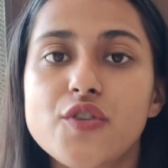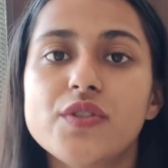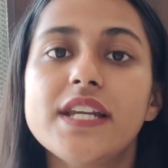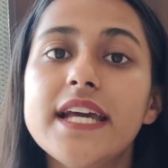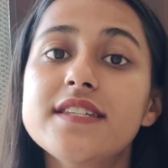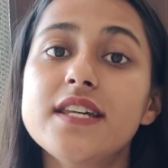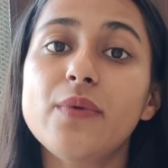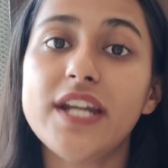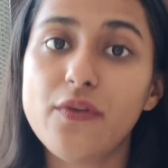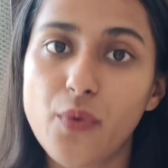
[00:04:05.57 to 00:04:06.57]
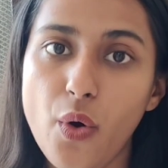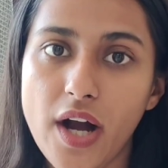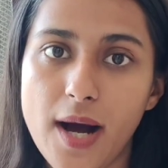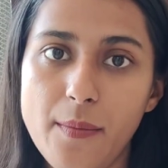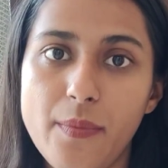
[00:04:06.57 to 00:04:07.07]
So the next day when I
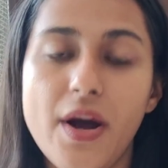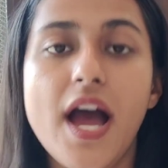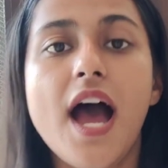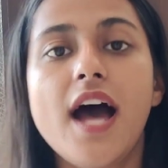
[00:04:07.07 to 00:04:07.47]
woke up,